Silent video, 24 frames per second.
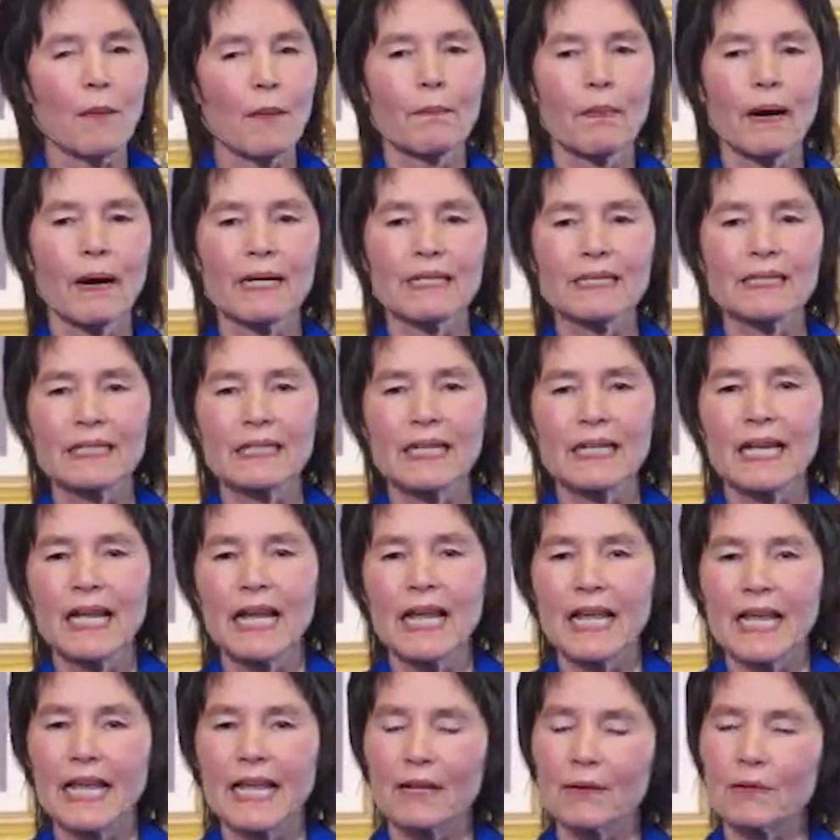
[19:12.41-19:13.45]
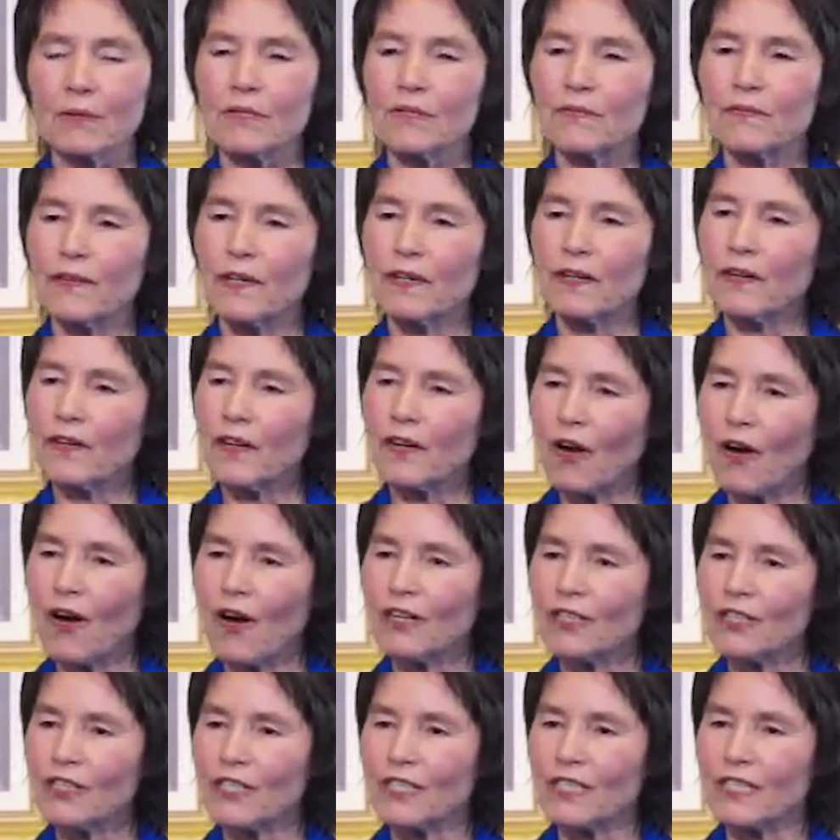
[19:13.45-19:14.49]
But he was very
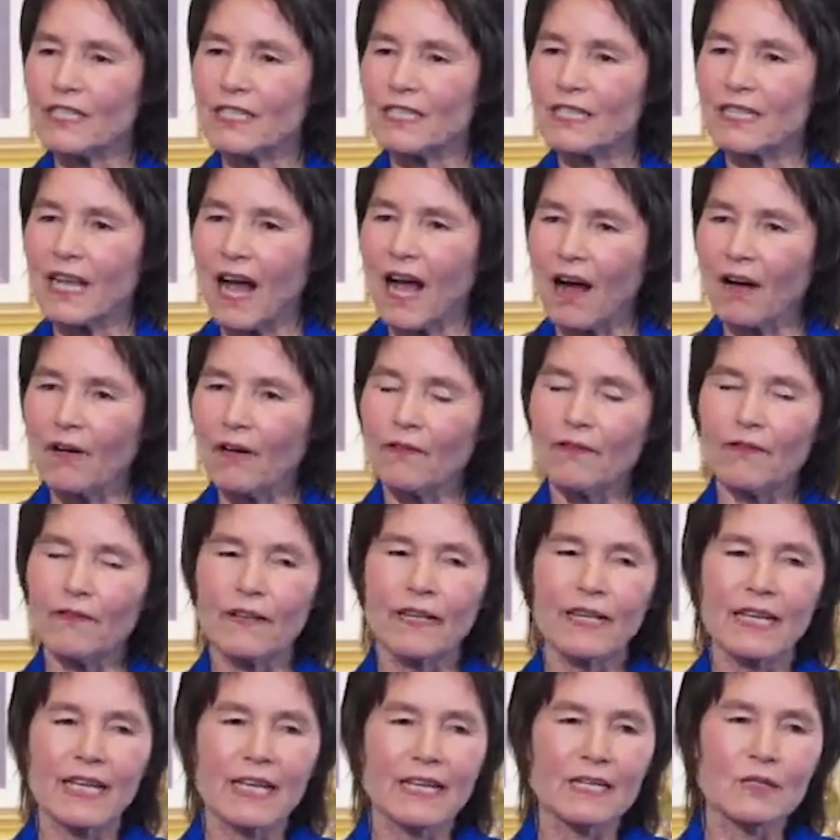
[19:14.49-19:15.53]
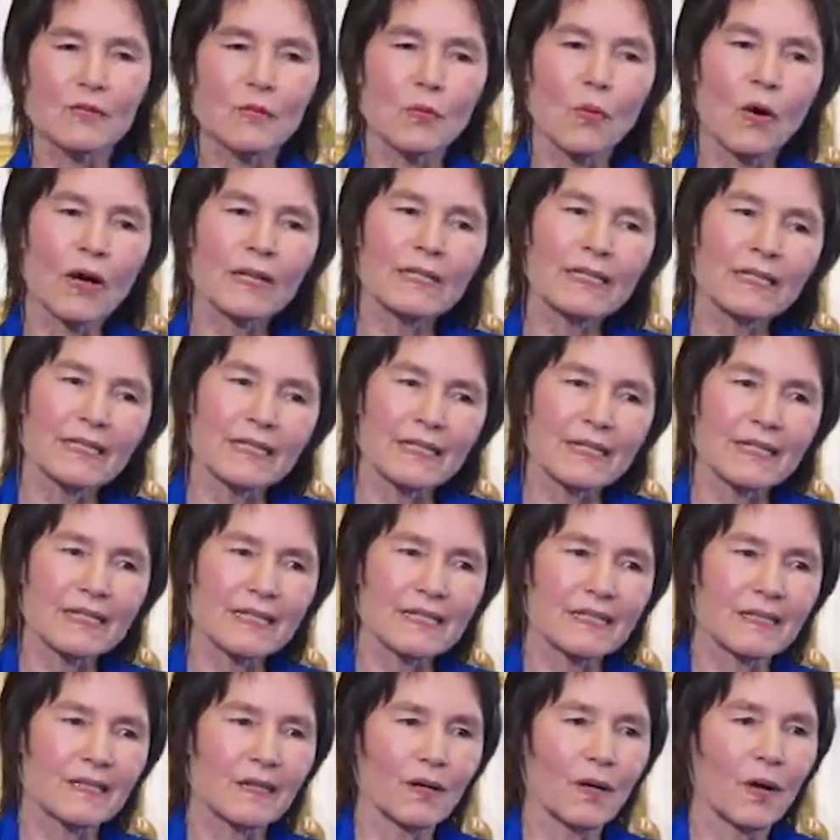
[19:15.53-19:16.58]
conscious of his
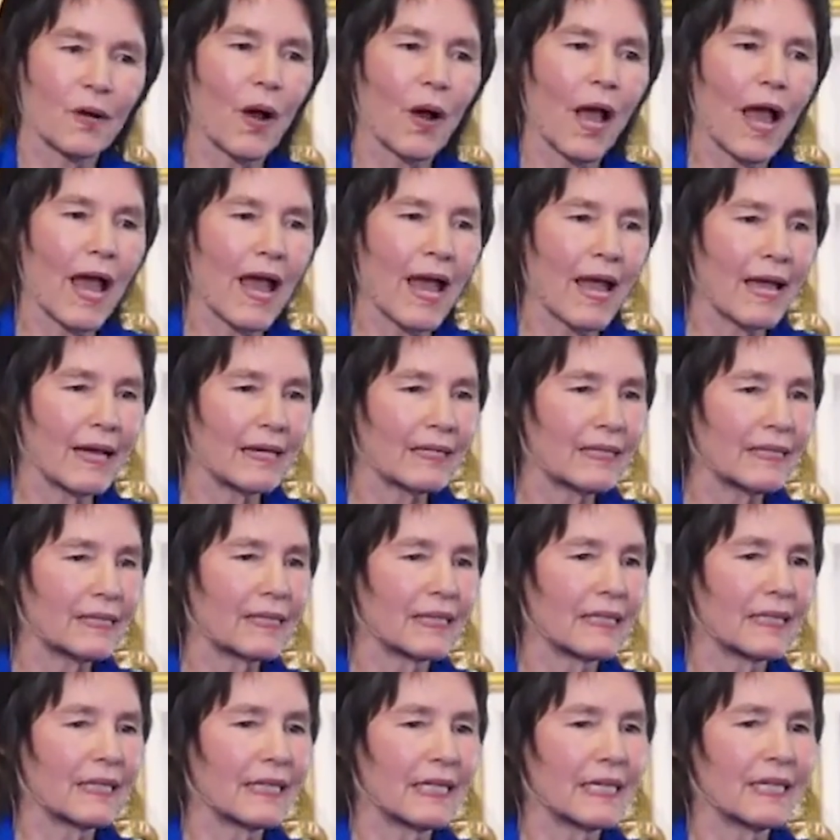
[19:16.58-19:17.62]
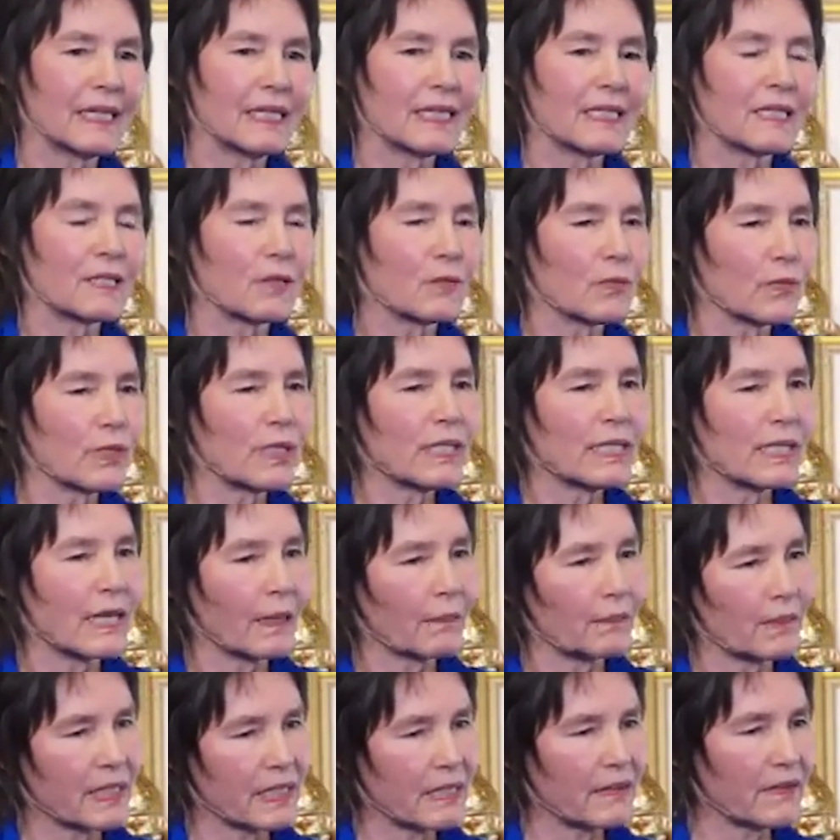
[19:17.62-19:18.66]
oneness and his
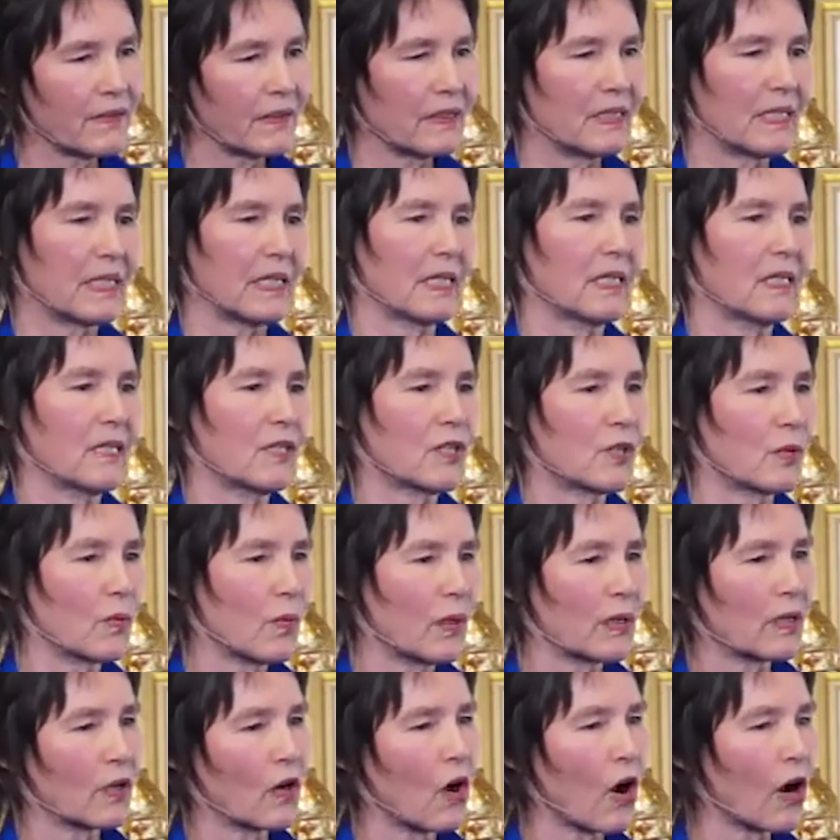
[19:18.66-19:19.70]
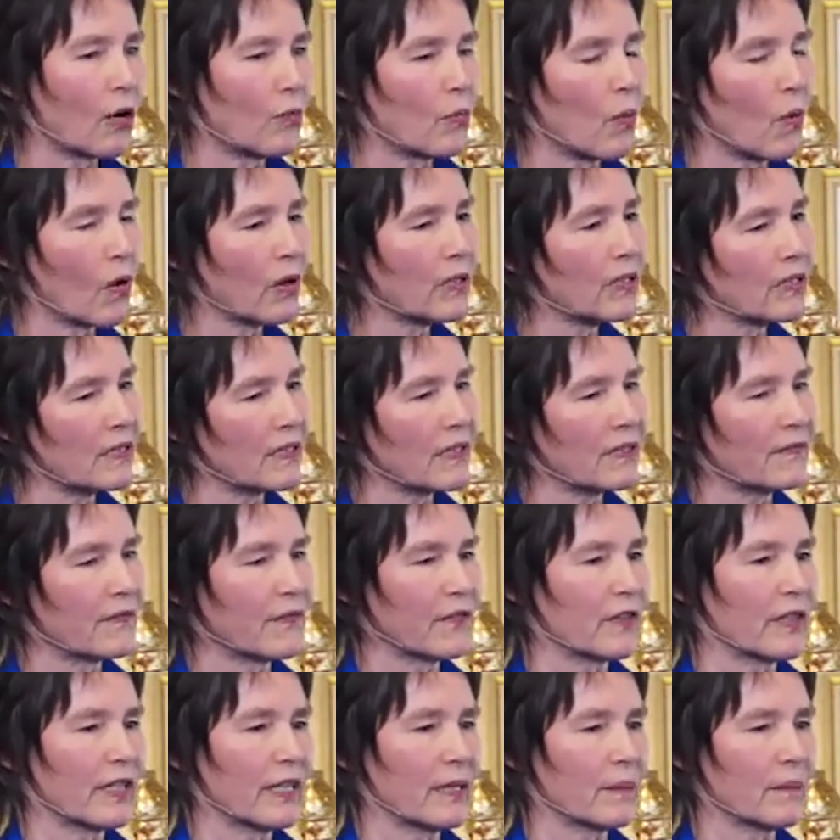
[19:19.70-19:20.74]
receptivity to what God wanted
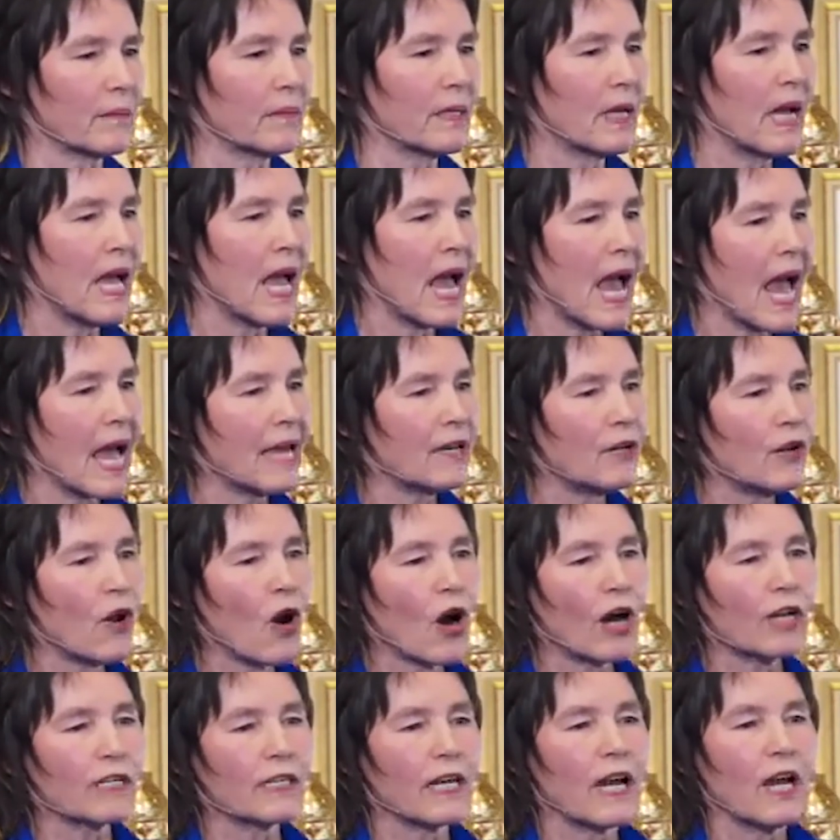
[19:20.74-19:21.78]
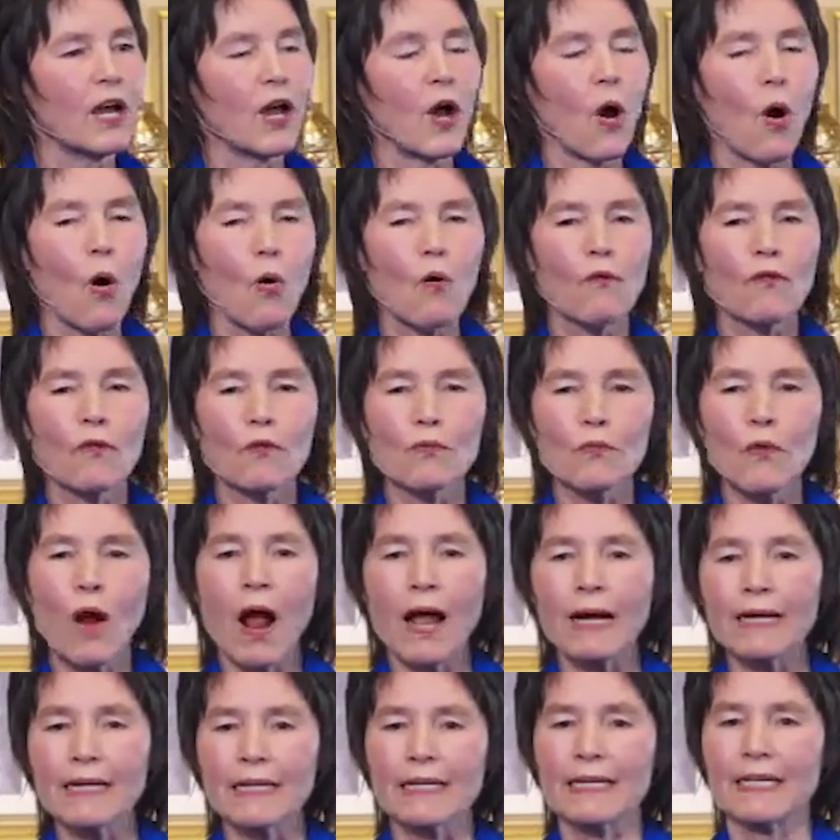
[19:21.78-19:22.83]
for him, and not
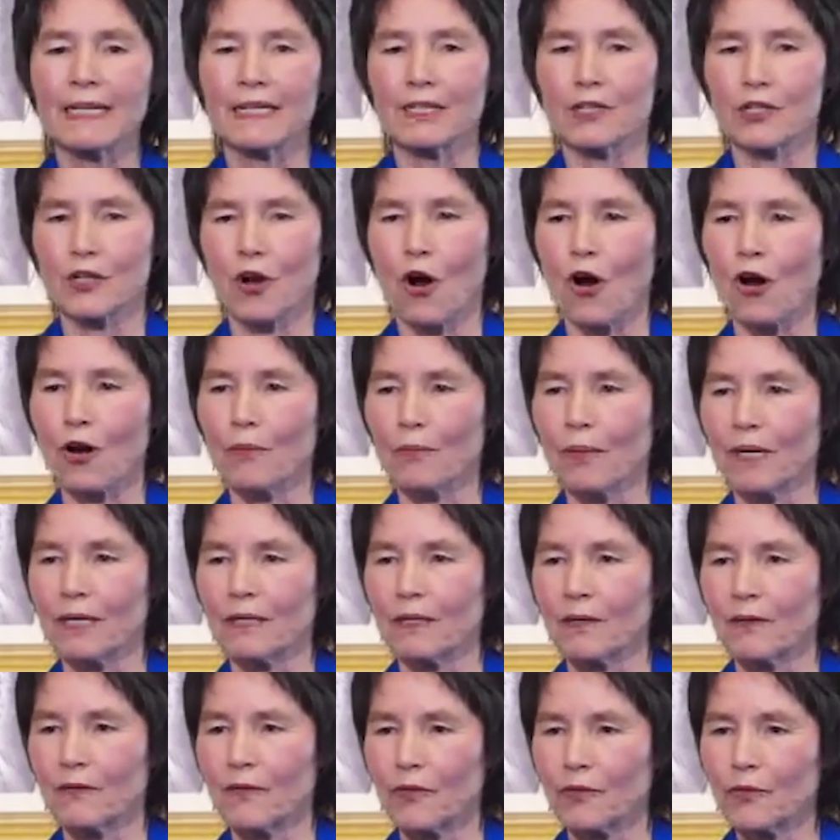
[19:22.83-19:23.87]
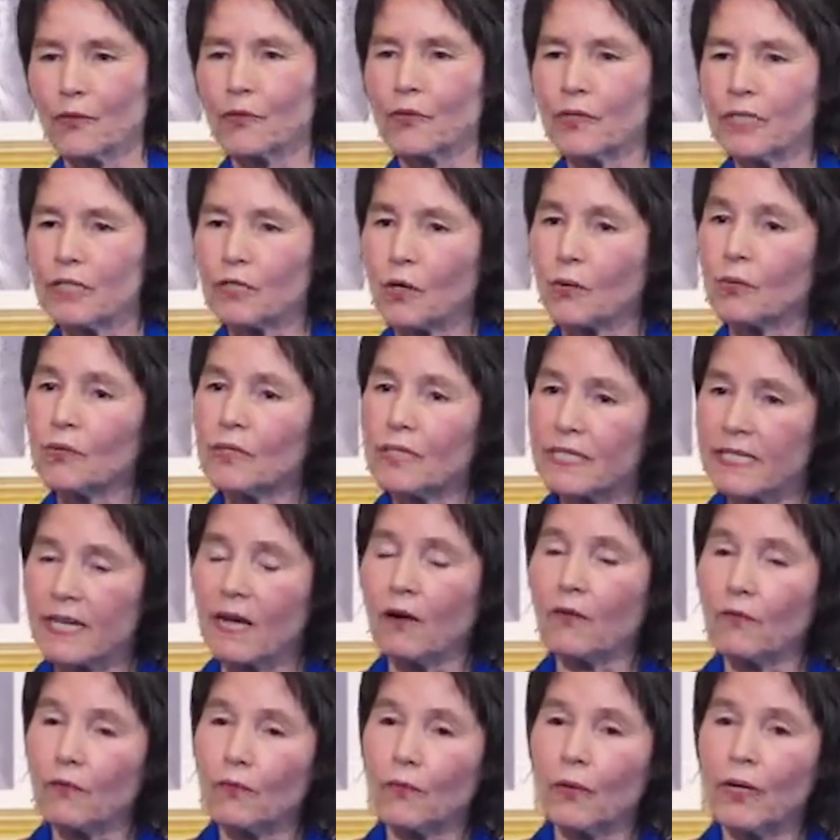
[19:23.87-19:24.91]
overriding his karma through his own
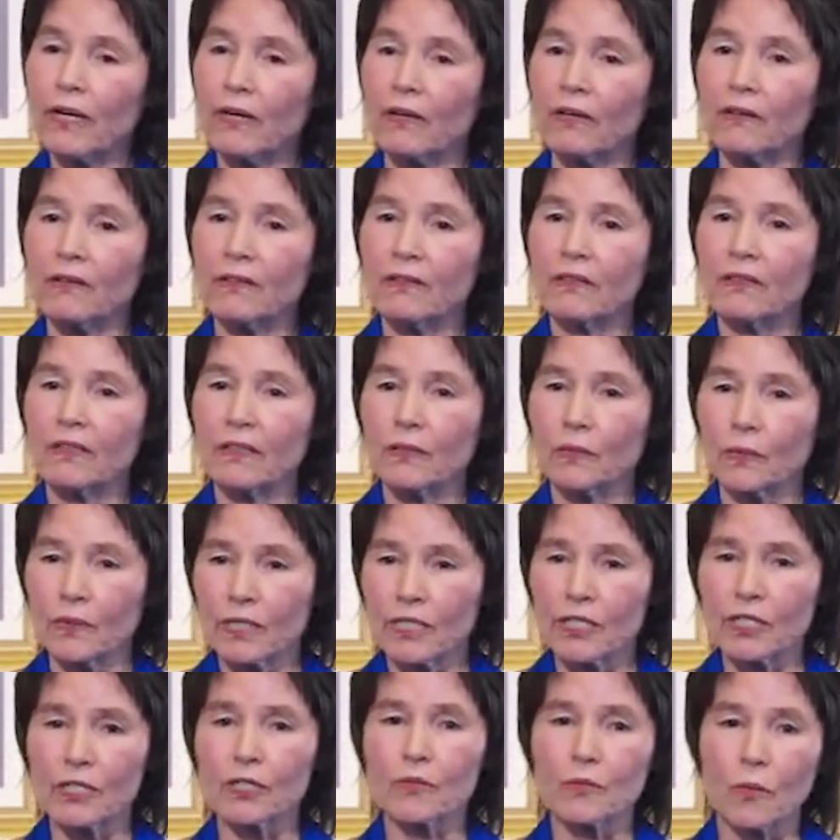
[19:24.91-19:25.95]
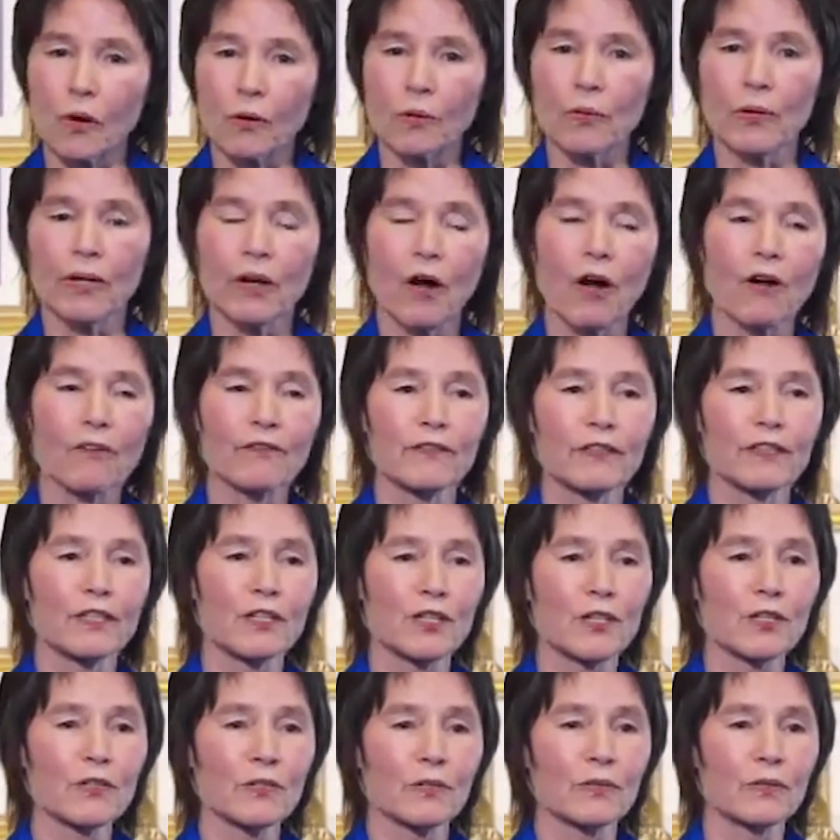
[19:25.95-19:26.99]
self-will, which is what we often
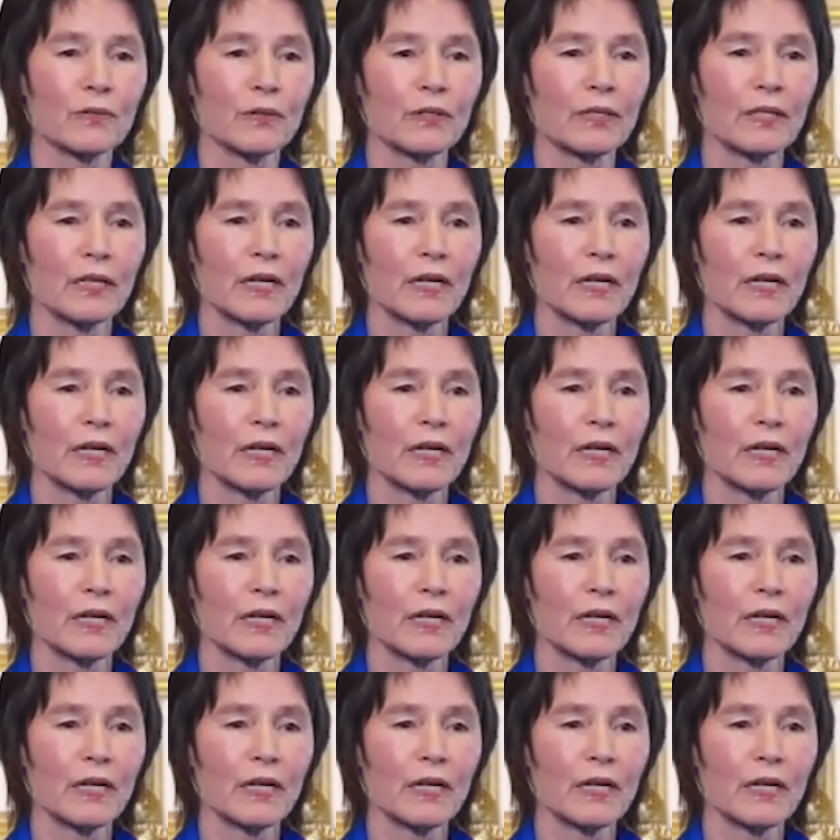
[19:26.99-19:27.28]
do.